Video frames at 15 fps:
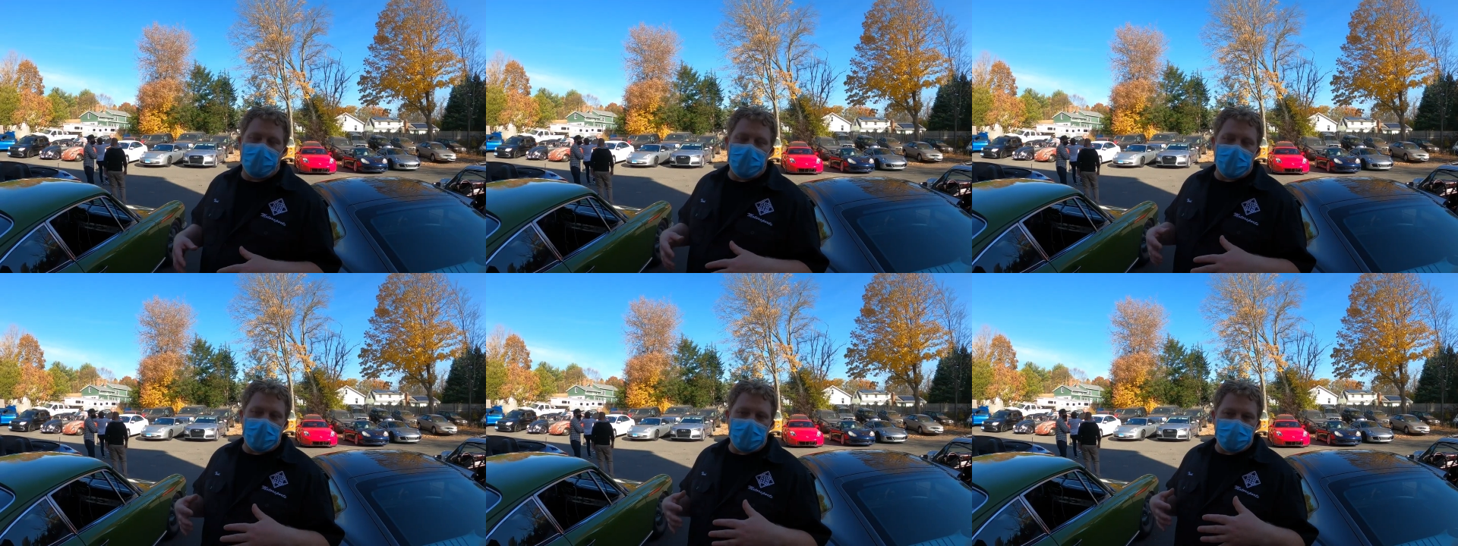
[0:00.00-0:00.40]

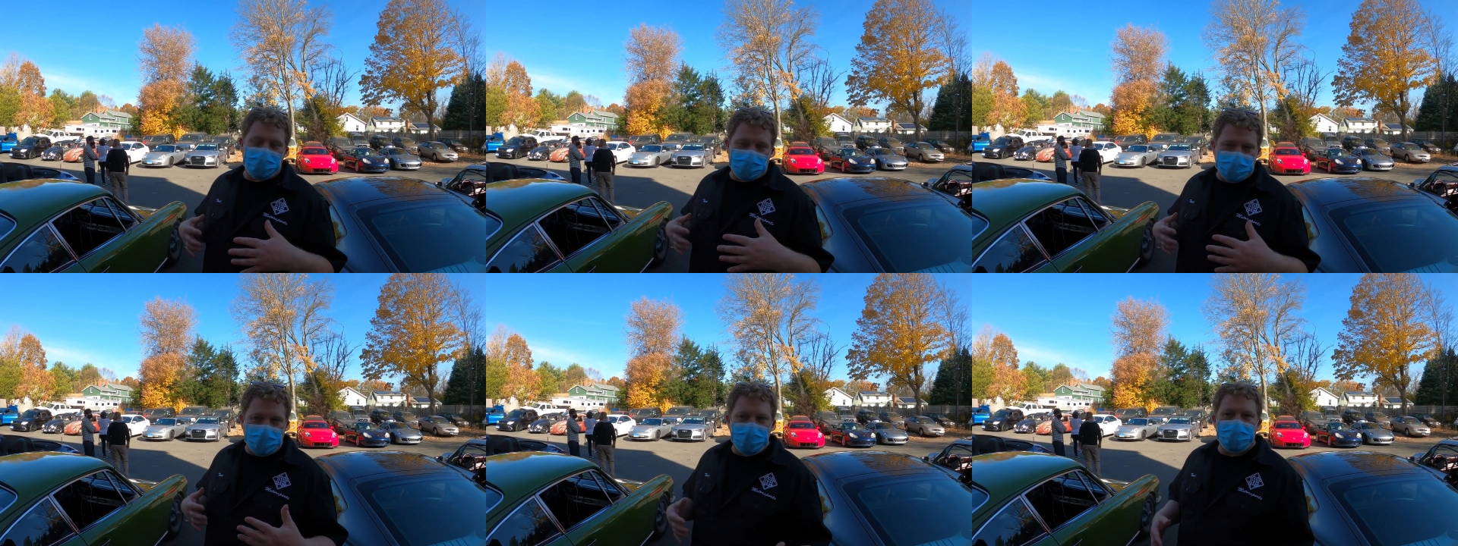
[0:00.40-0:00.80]
When I
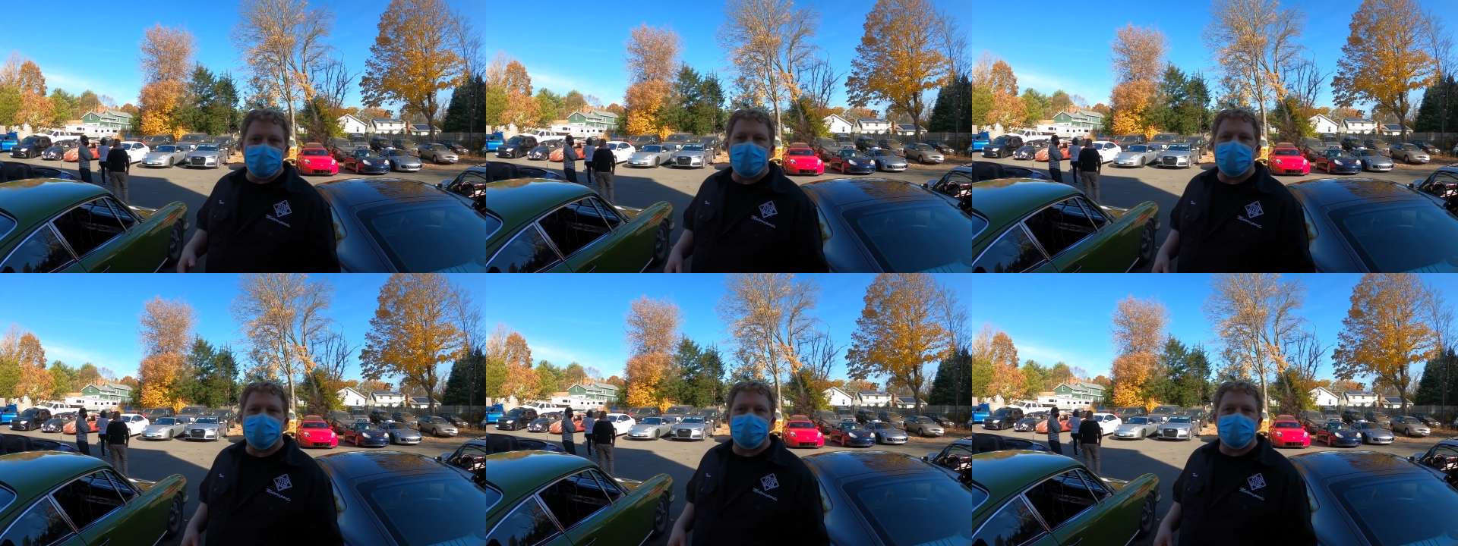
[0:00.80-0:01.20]
started
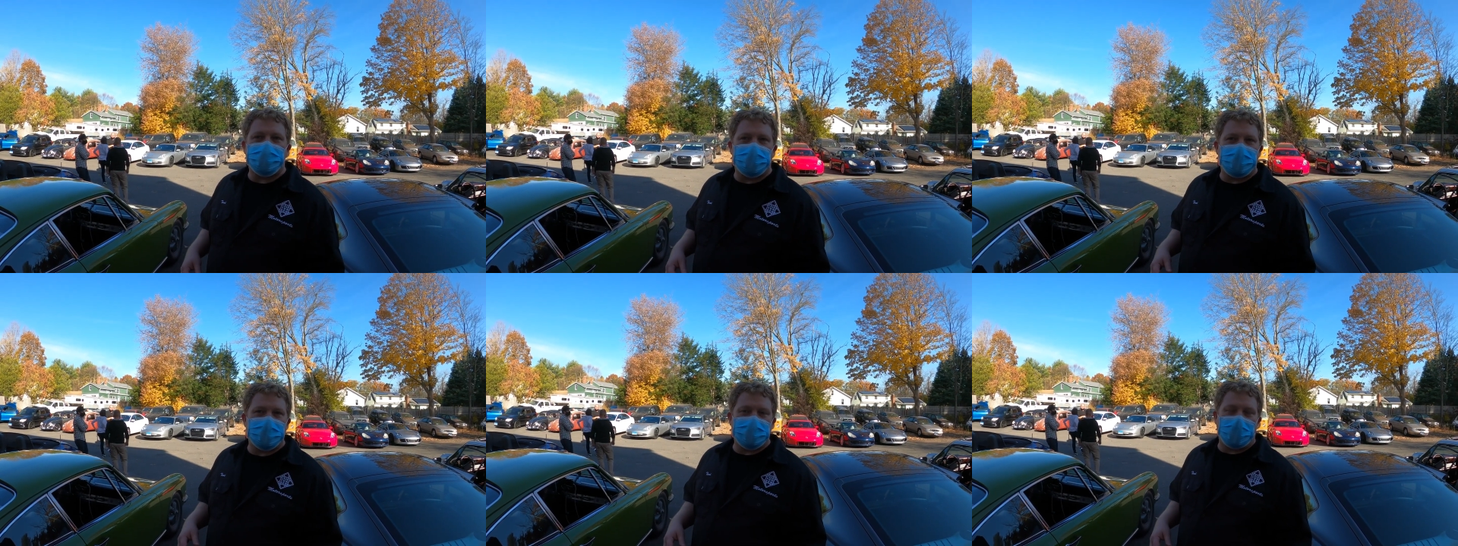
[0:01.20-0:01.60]

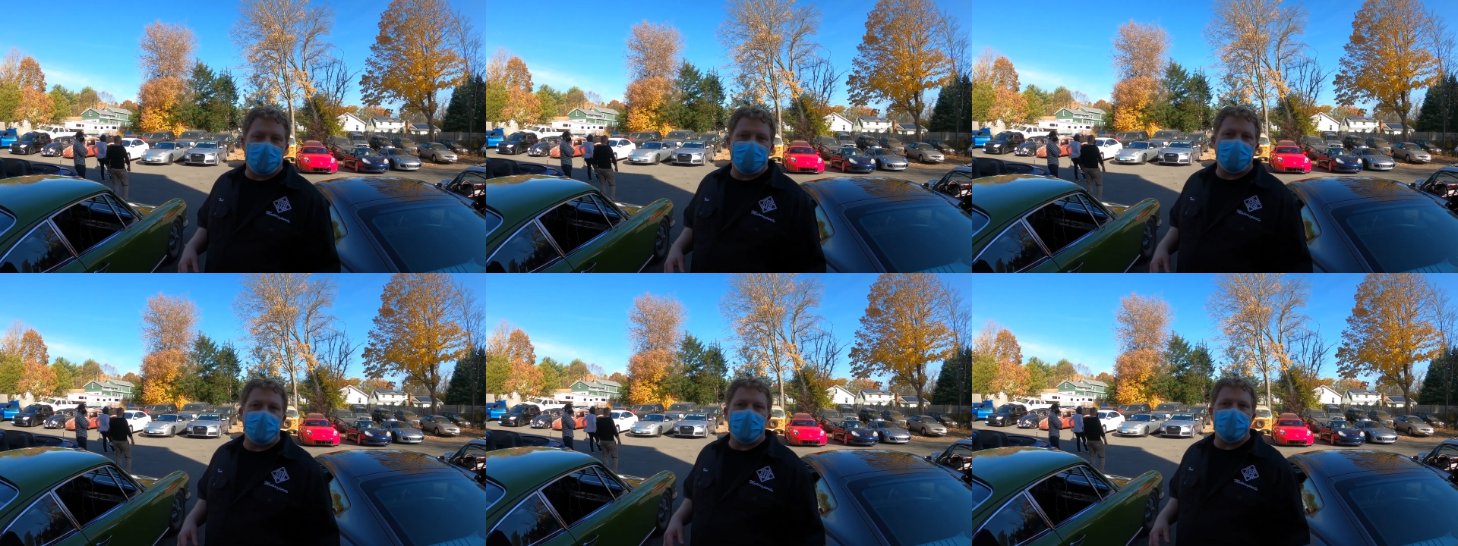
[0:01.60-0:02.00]
researching the
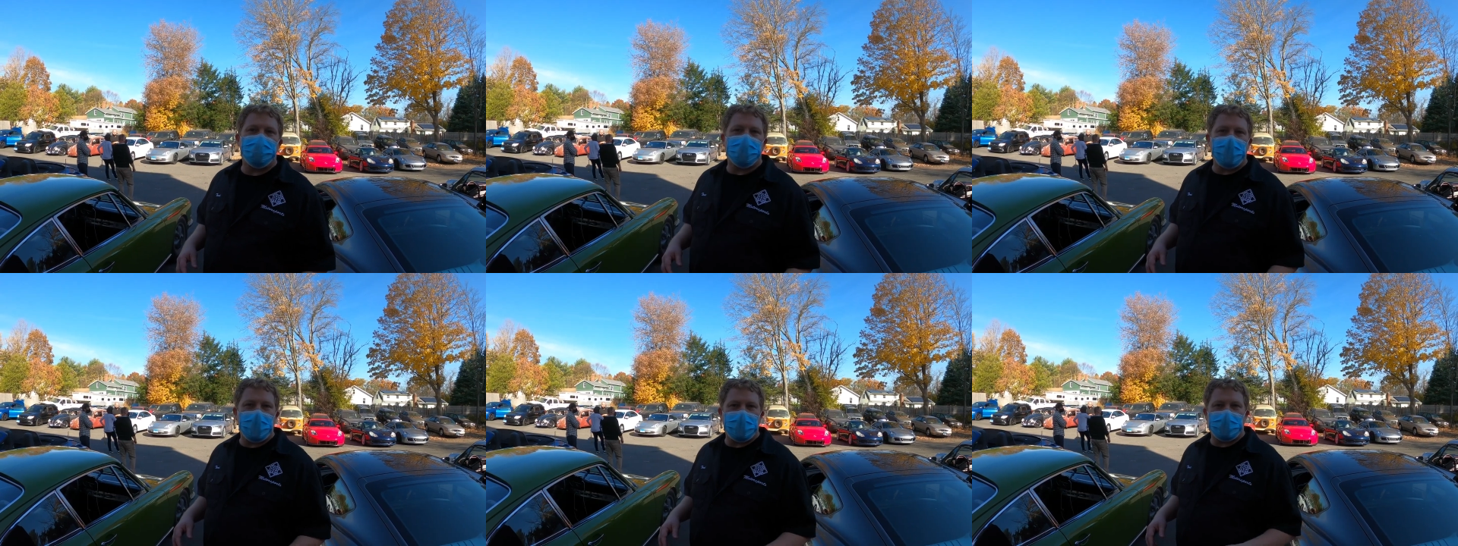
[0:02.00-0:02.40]
Telefunken
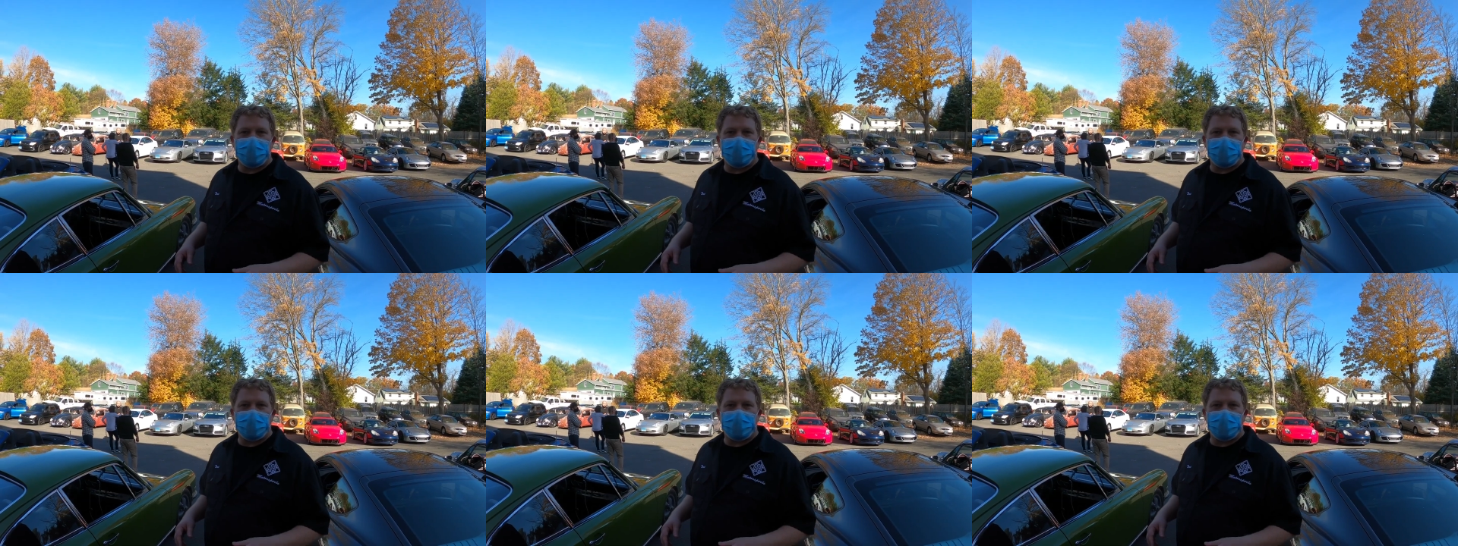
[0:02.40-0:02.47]
brand,